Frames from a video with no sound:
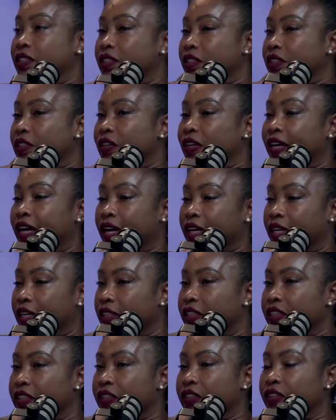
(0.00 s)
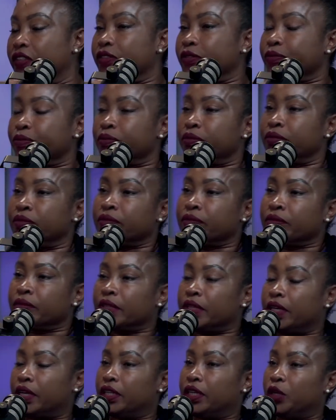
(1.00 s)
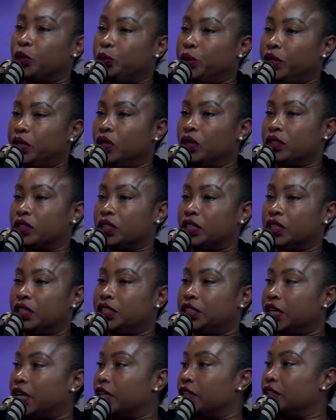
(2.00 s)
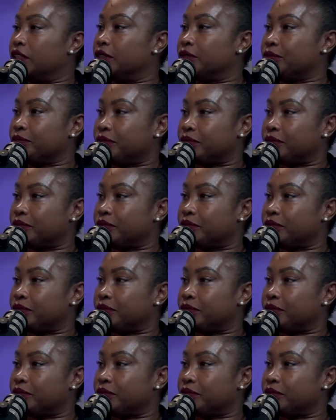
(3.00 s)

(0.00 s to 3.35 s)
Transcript: got injured, and then we looked at each other,